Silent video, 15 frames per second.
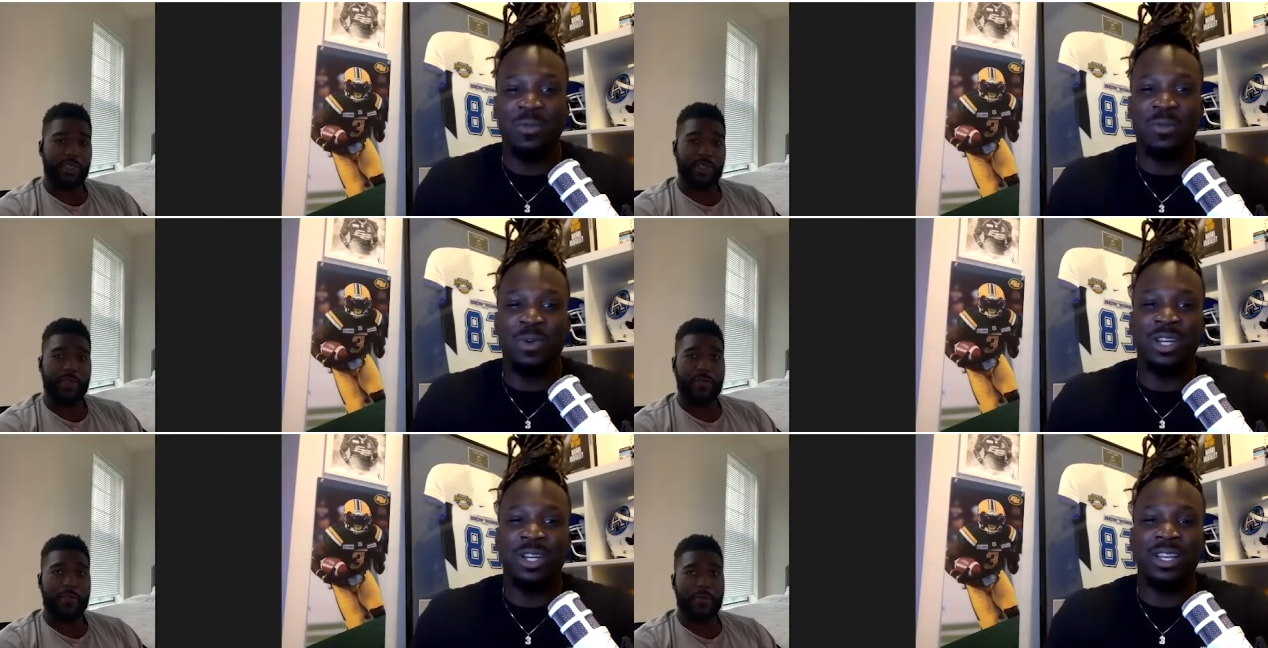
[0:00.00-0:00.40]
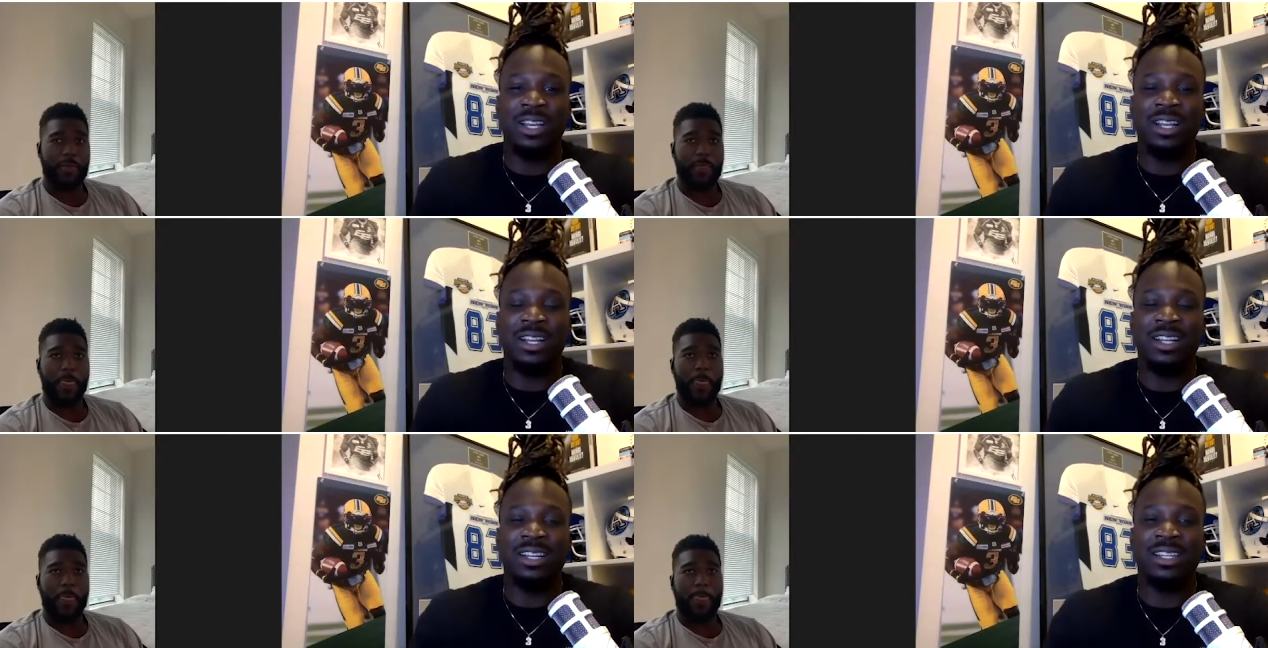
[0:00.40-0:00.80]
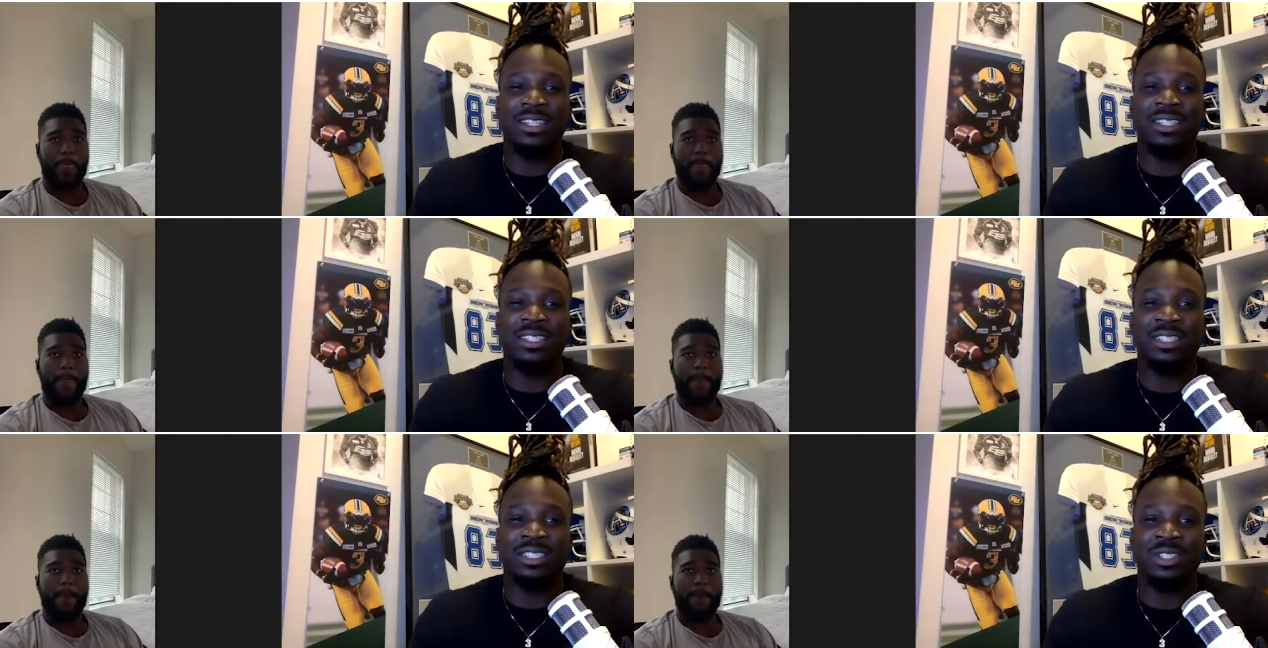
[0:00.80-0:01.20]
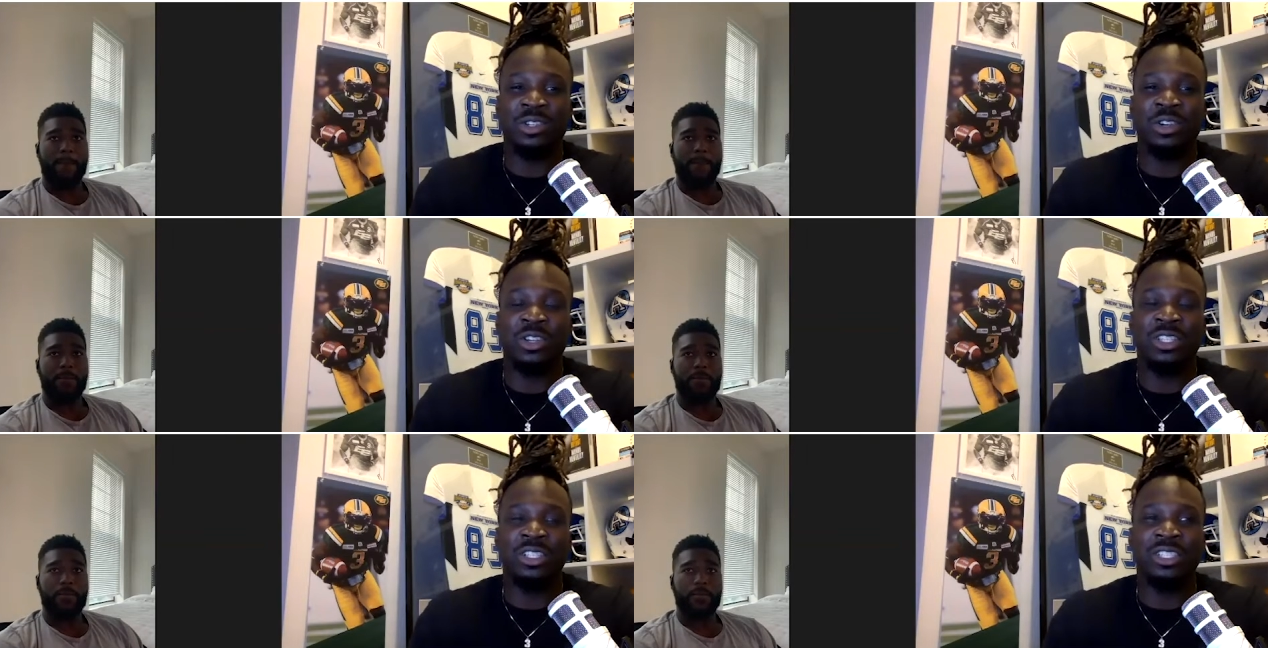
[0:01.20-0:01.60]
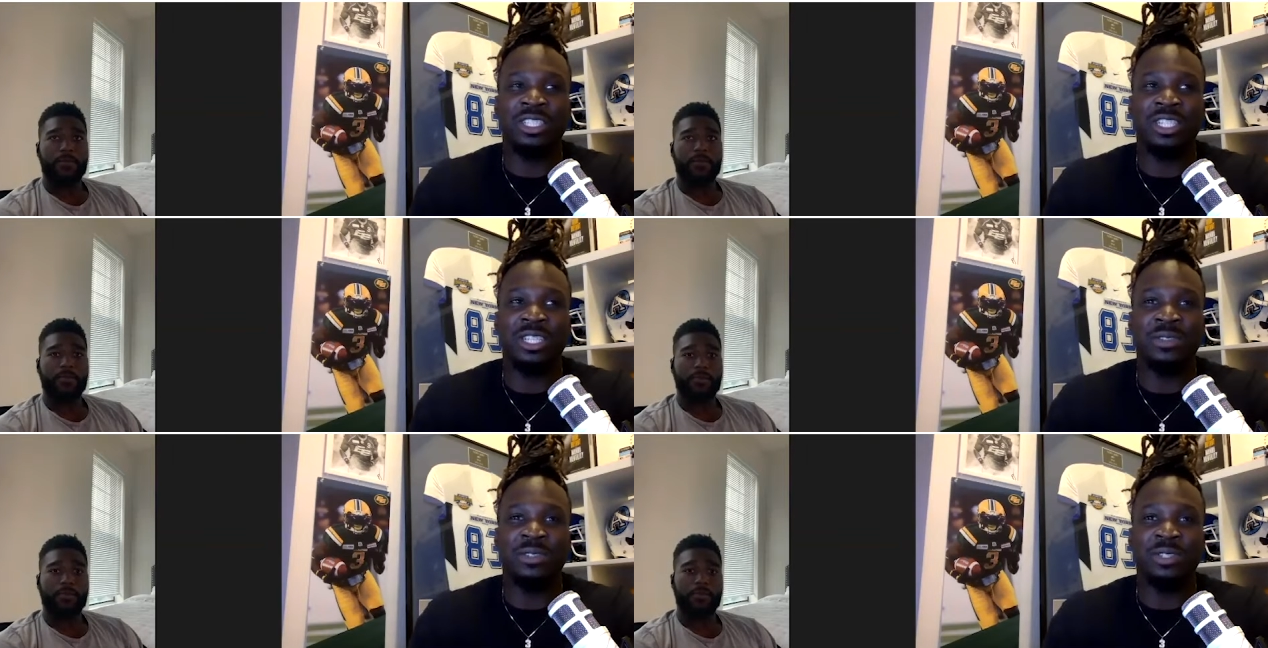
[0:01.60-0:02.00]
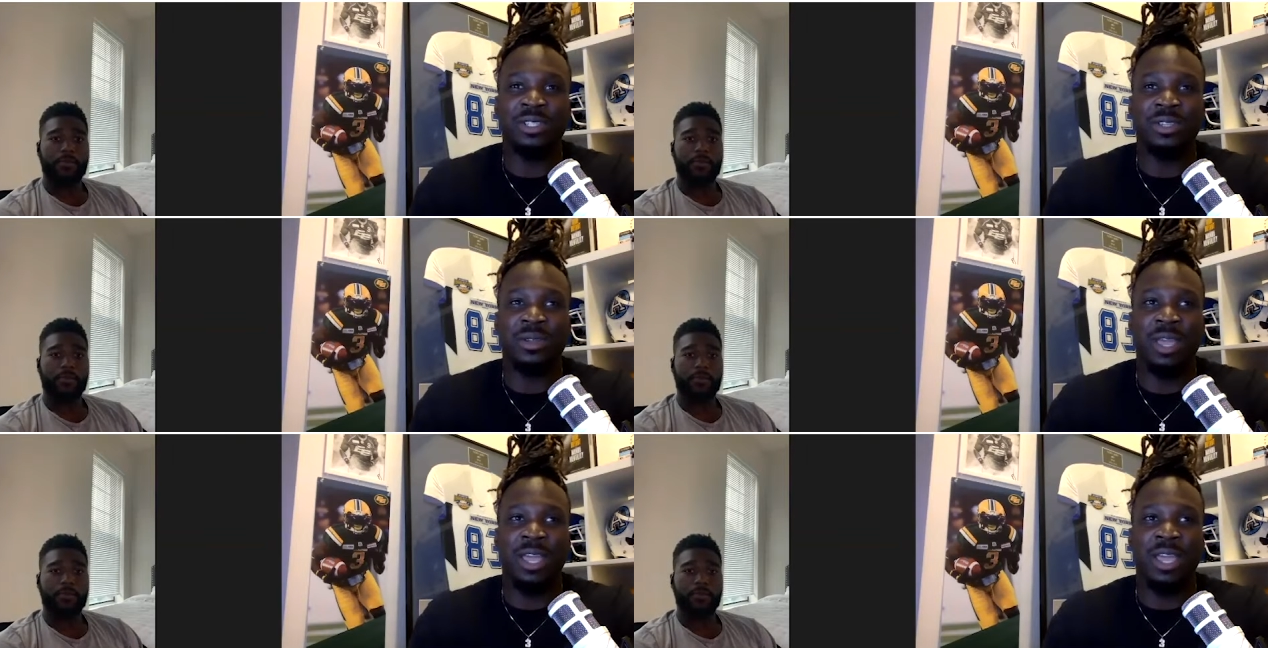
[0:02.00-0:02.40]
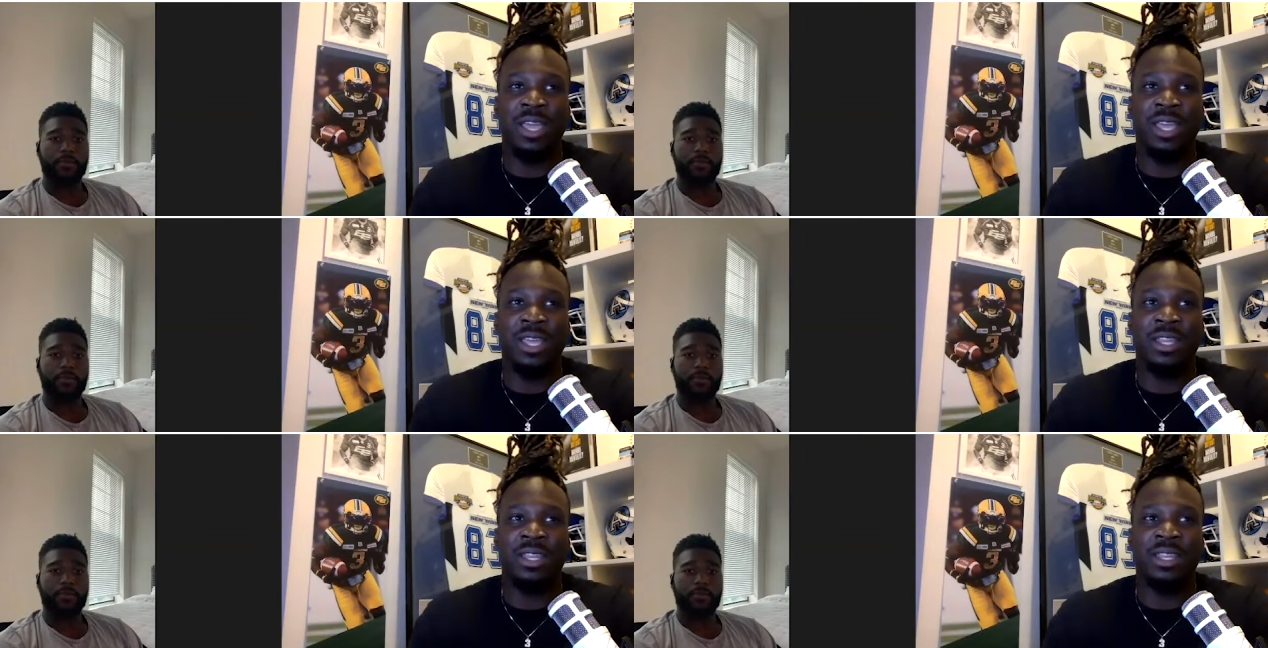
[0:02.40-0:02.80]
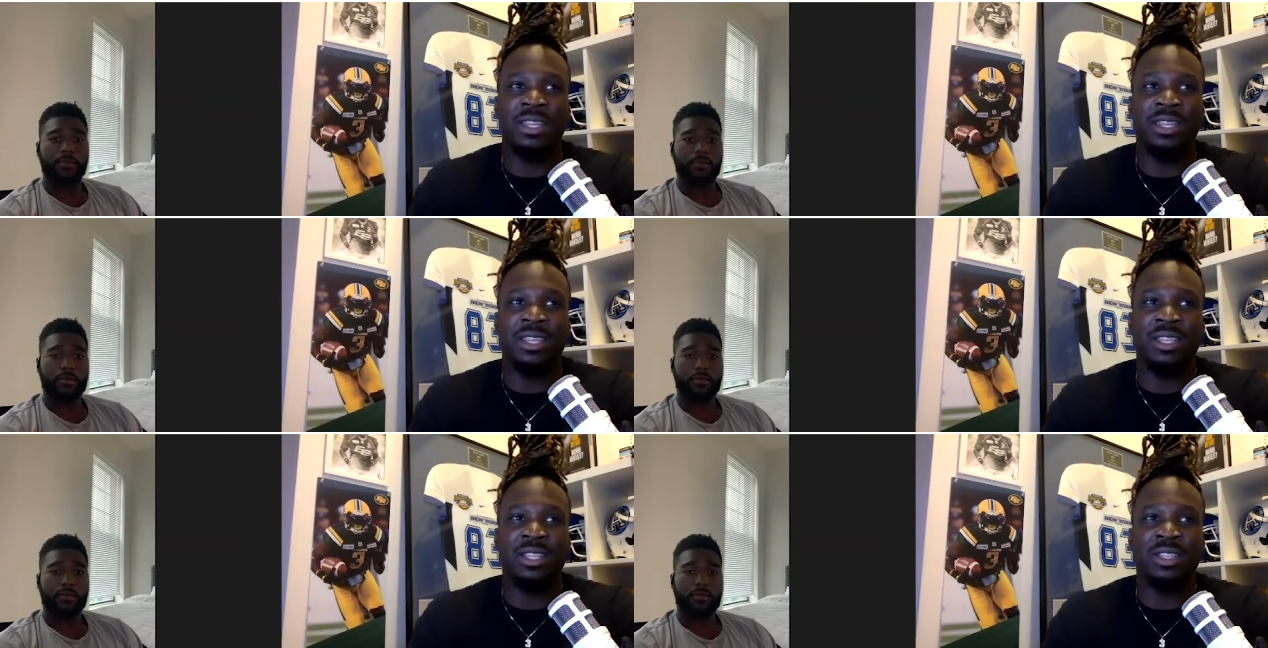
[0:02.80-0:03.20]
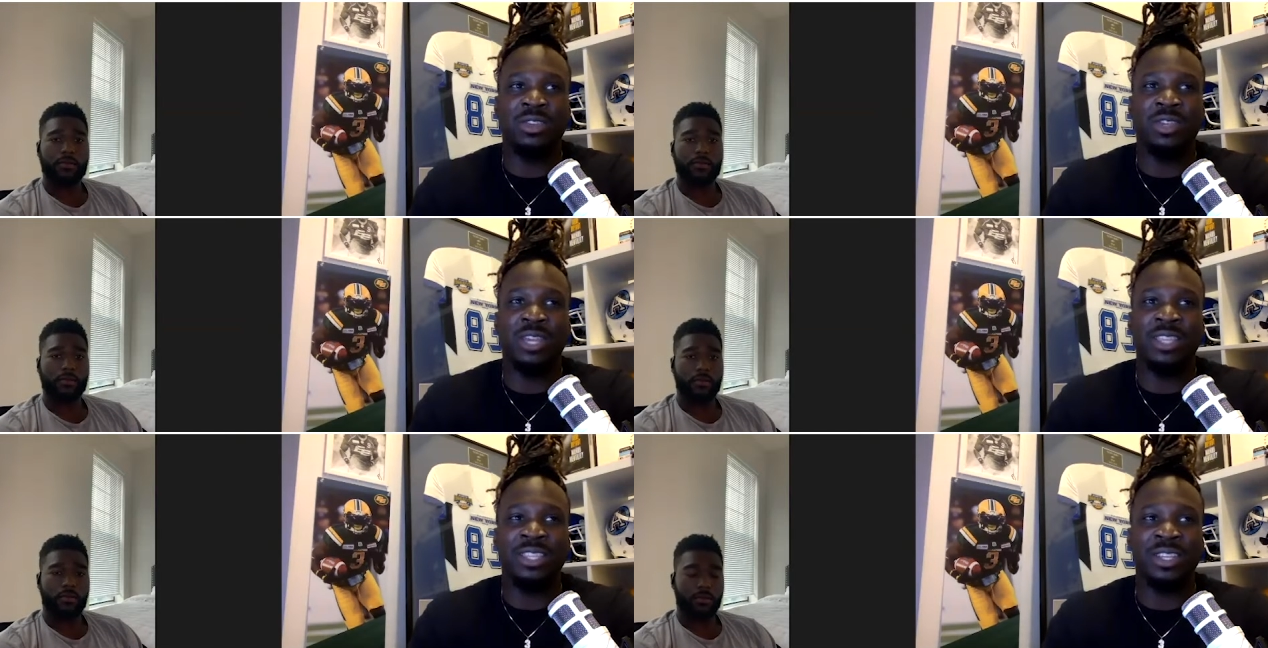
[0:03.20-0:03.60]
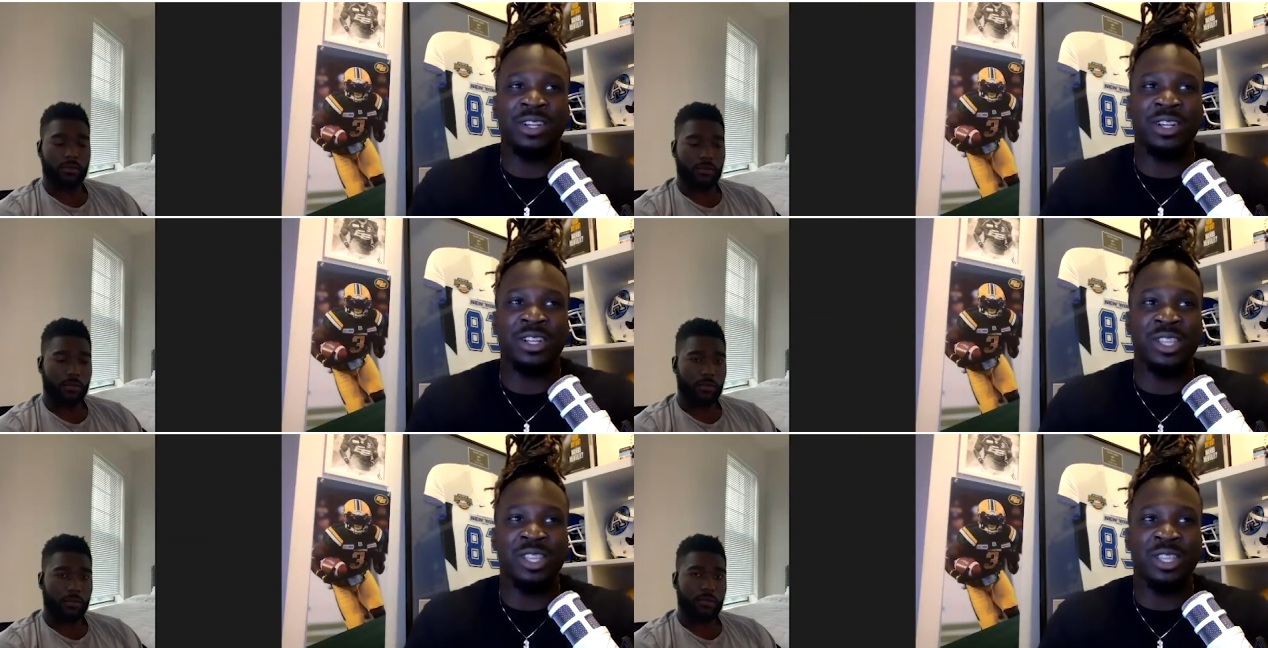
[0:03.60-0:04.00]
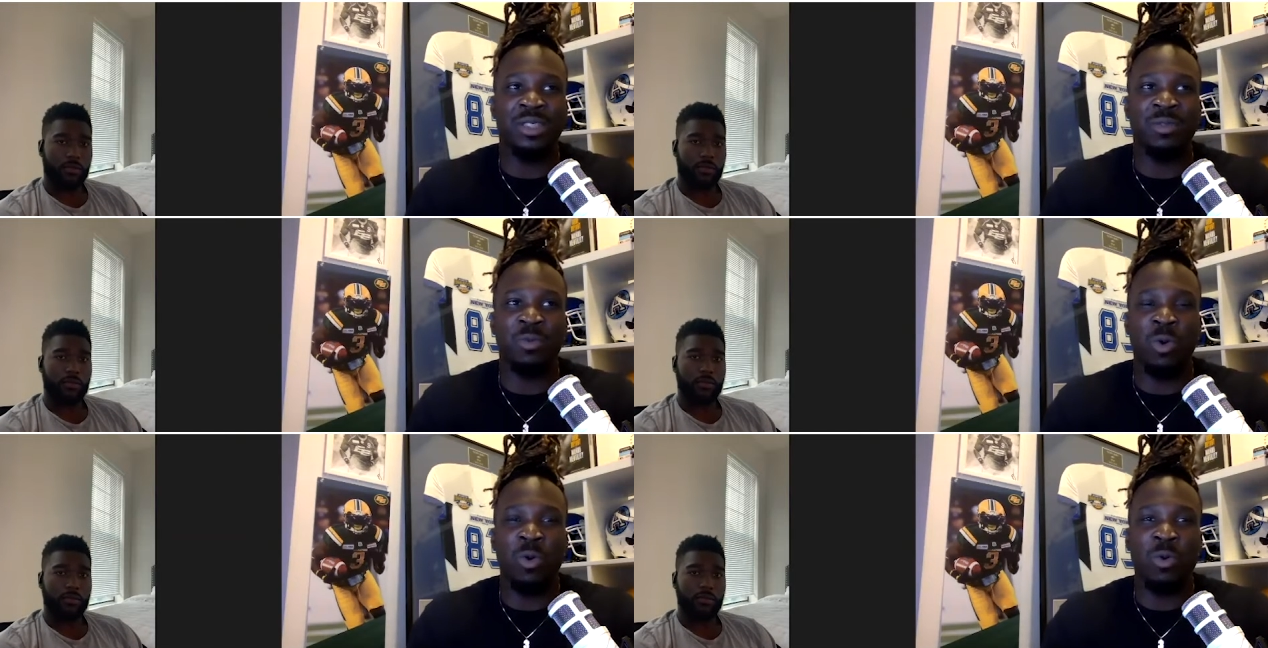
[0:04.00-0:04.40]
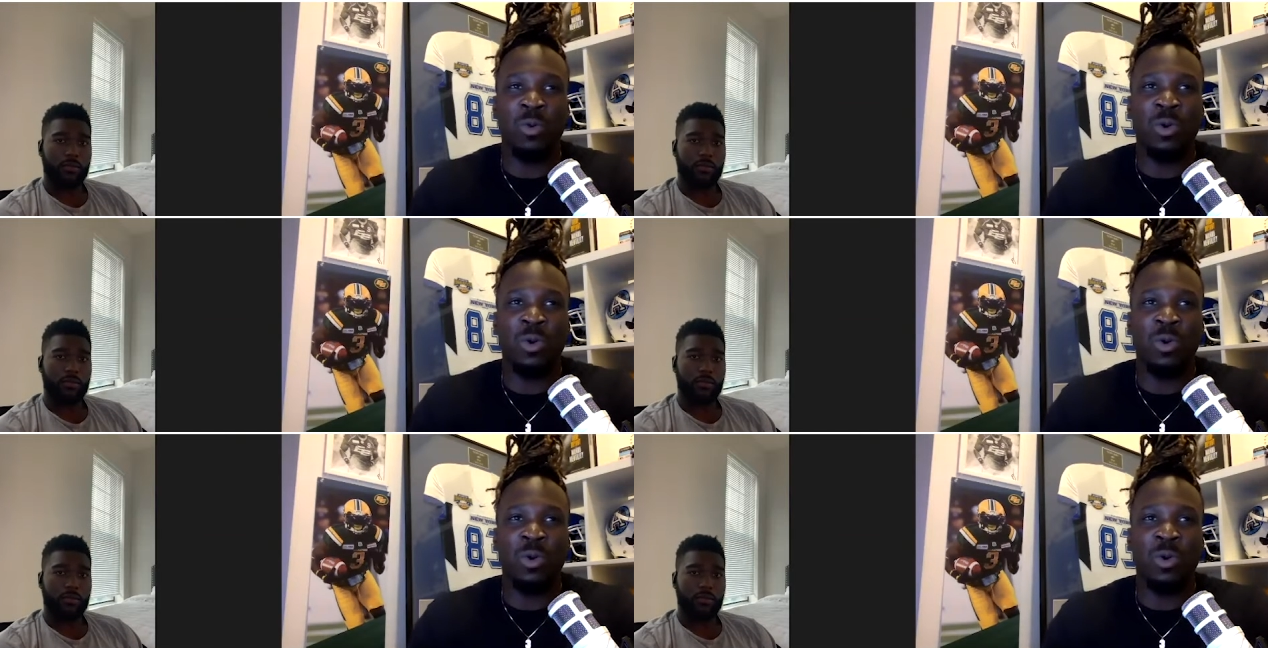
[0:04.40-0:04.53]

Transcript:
Speaker 1: What uh? So you're on the Chiefs, and you get there, and then what?